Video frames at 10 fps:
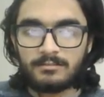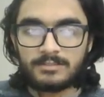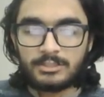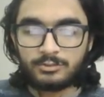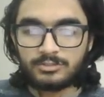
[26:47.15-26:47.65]

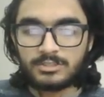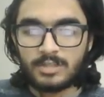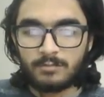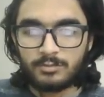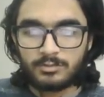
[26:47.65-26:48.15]
the user
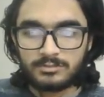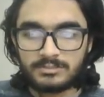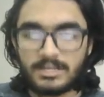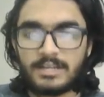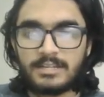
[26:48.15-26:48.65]
come to your
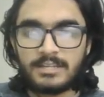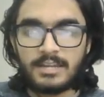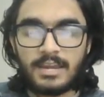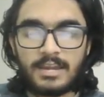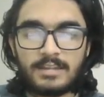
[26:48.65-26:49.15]
site
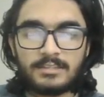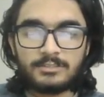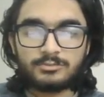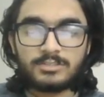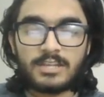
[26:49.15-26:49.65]
and the
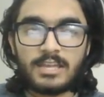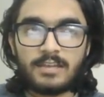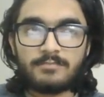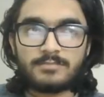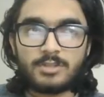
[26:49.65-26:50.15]
user
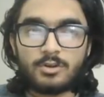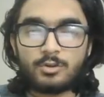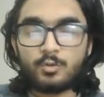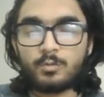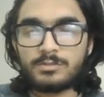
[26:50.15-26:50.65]
have
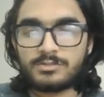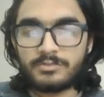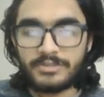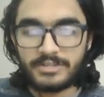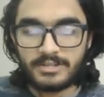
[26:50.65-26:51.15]
not too much
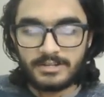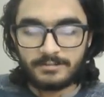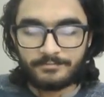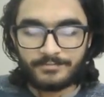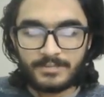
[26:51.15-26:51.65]
good internet.